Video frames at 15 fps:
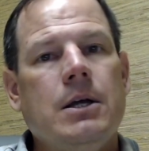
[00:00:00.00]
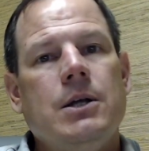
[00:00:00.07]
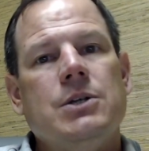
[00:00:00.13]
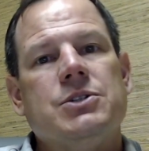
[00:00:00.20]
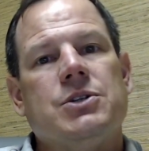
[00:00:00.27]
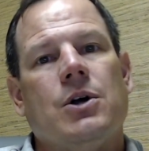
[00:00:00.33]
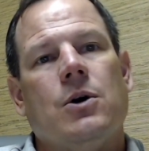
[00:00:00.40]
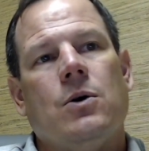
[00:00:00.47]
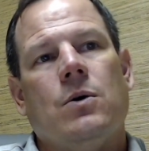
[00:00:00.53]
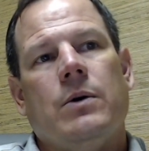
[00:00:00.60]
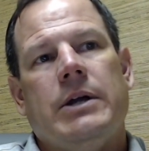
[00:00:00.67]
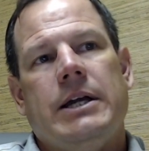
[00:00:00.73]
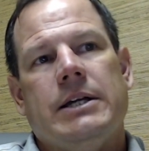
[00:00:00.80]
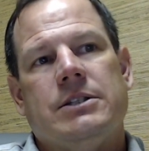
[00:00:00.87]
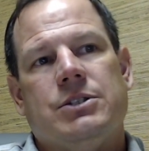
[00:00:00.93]
So
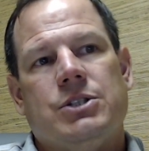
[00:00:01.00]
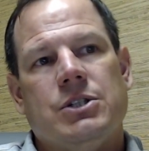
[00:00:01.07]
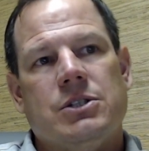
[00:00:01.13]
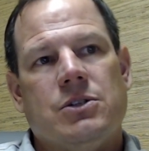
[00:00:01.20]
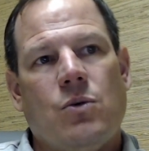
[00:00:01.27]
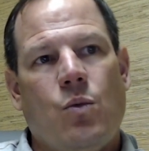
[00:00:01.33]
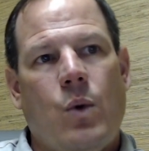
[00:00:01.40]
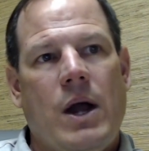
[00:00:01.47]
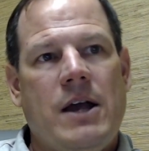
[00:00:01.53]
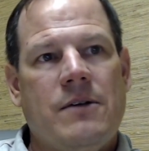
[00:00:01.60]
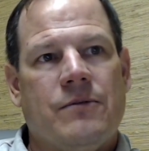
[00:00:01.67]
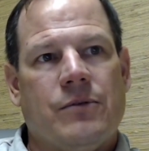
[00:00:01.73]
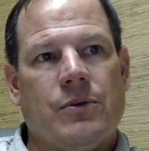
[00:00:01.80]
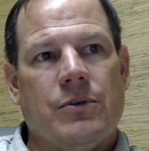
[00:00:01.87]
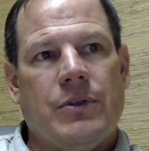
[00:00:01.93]
it's just a way
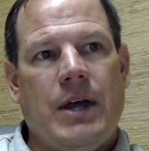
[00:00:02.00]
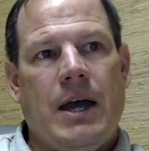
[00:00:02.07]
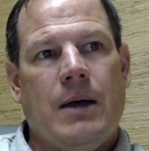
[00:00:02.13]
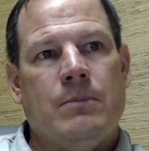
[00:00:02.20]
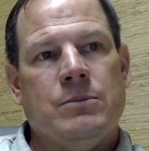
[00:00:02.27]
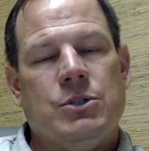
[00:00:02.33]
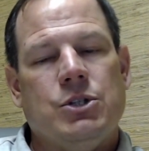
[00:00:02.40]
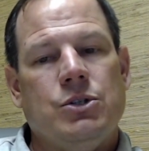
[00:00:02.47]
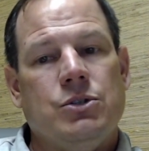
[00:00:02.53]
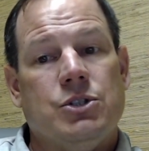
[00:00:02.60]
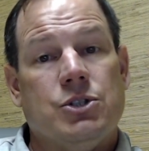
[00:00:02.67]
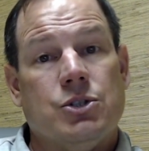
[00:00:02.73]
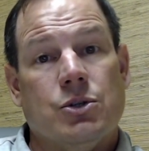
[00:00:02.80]
for them to